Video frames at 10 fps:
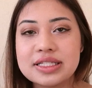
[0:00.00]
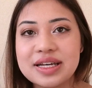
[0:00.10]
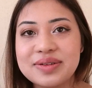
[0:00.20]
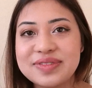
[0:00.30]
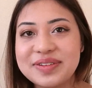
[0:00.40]

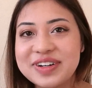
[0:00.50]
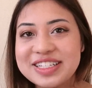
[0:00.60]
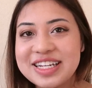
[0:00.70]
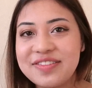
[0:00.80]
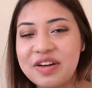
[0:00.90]
some
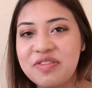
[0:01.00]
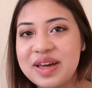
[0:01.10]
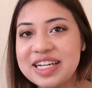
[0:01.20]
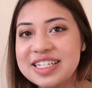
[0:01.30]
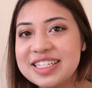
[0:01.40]
positive
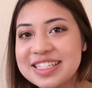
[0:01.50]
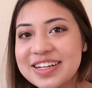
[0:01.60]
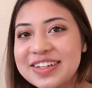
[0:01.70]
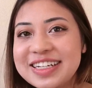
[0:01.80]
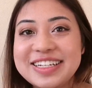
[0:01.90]
affirmations
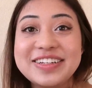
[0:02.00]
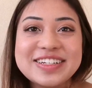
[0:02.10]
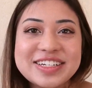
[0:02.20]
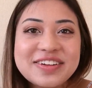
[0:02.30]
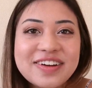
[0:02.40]
on
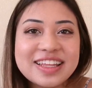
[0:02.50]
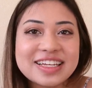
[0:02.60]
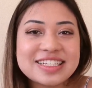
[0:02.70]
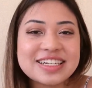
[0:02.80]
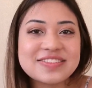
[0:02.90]
YouTube, and
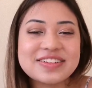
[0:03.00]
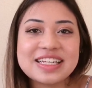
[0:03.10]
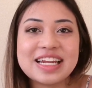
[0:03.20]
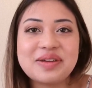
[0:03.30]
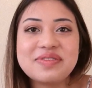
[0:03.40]
that sounds
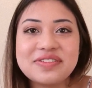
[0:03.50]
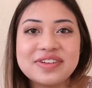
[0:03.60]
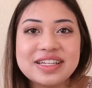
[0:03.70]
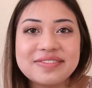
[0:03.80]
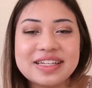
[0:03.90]
really lame, but it
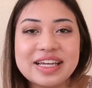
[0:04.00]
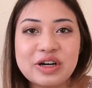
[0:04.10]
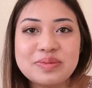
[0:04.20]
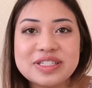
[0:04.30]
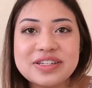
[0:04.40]
really helps.